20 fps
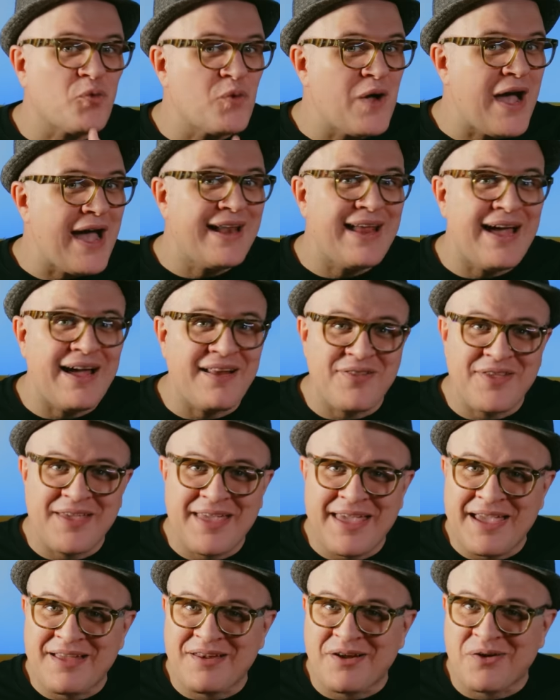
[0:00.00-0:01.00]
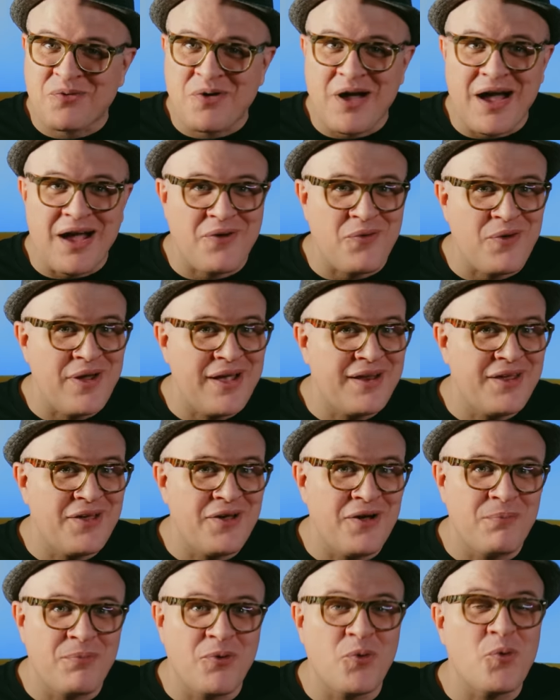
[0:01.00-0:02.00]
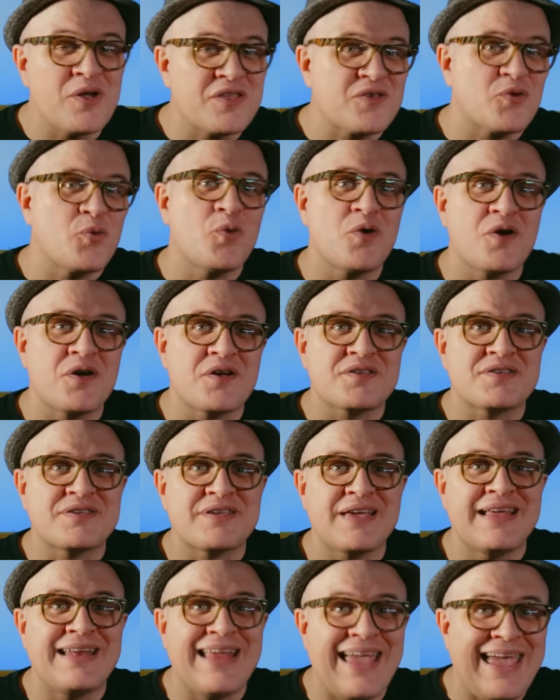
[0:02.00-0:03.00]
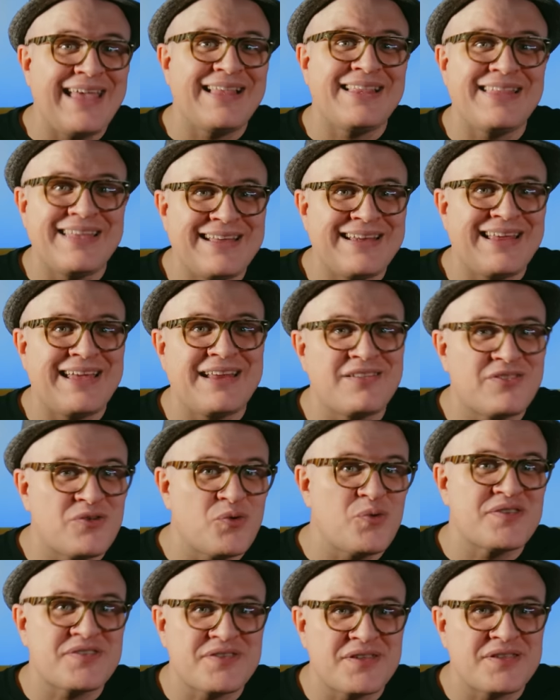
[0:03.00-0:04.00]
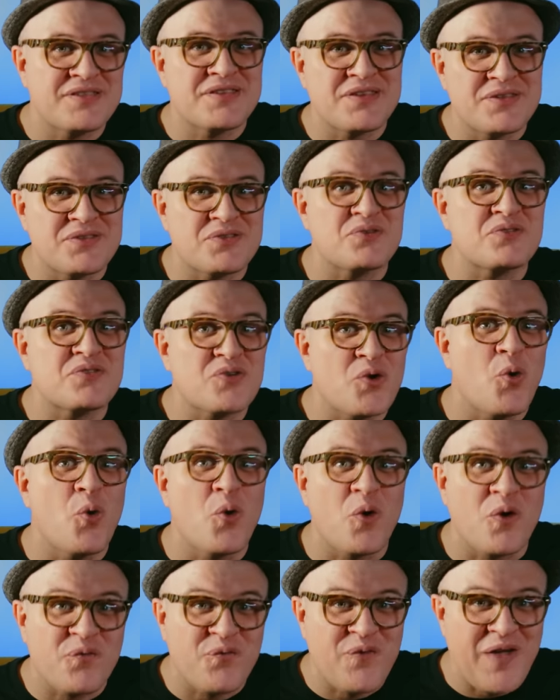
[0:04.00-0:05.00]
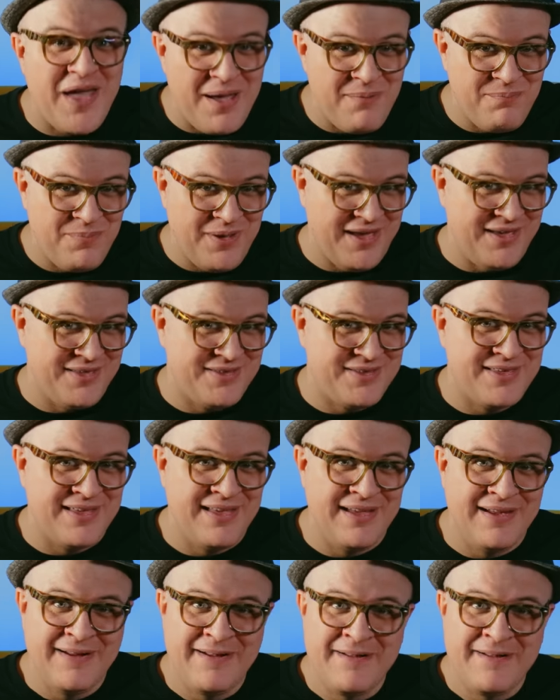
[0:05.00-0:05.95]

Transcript: right out of the gate on rock radio, but what's worse, it alienated Twisted Sister's core fan base.